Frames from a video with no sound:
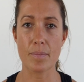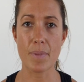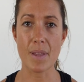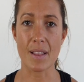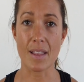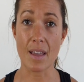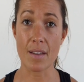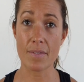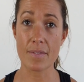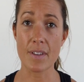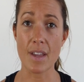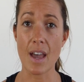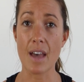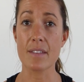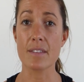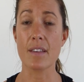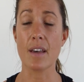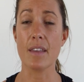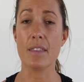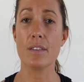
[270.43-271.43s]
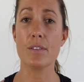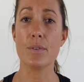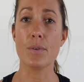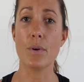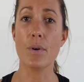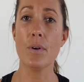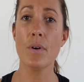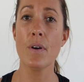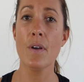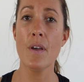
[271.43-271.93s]
be left outside the
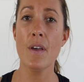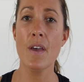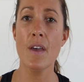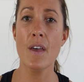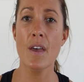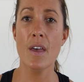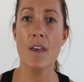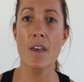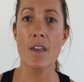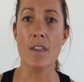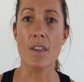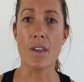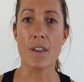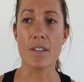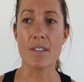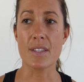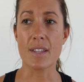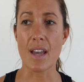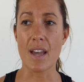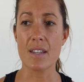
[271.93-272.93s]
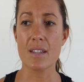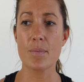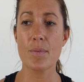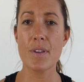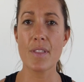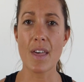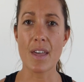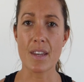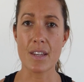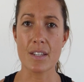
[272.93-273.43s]
door, you can start to
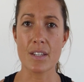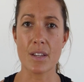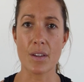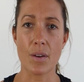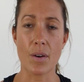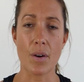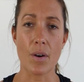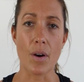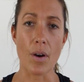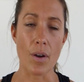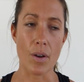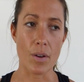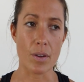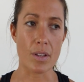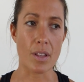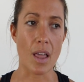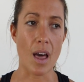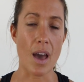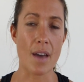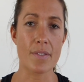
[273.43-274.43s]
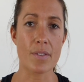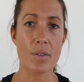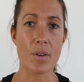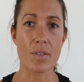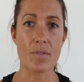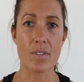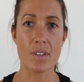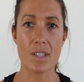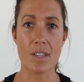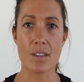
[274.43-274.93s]
bring that into your own life. So
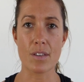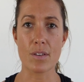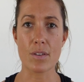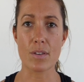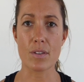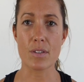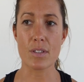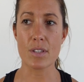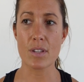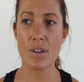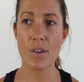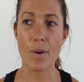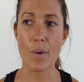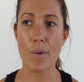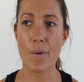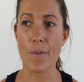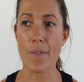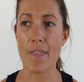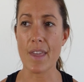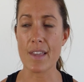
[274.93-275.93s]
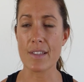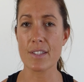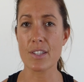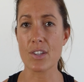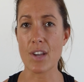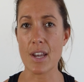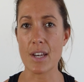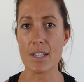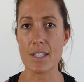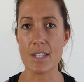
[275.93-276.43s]
I've really used all of these
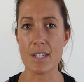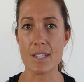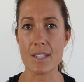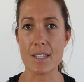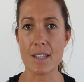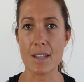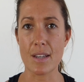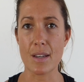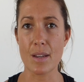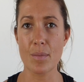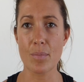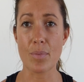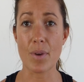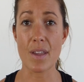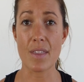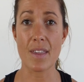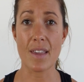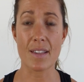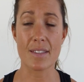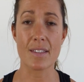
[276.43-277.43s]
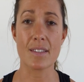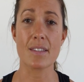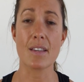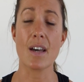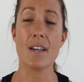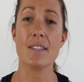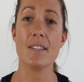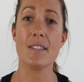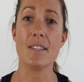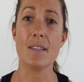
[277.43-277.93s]
strategies and breathing
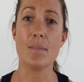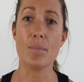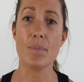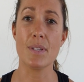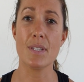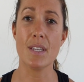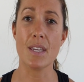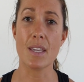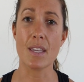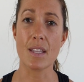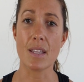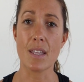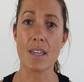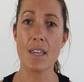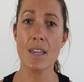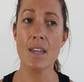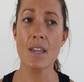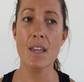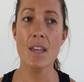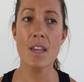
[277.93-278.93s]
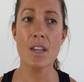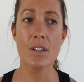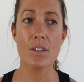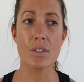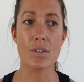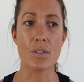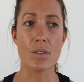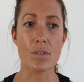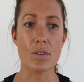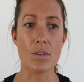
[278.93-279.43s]
exercises in particularly
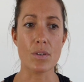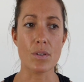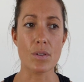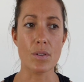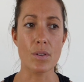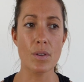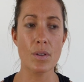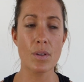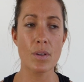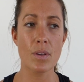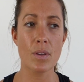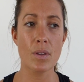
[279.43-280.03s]
to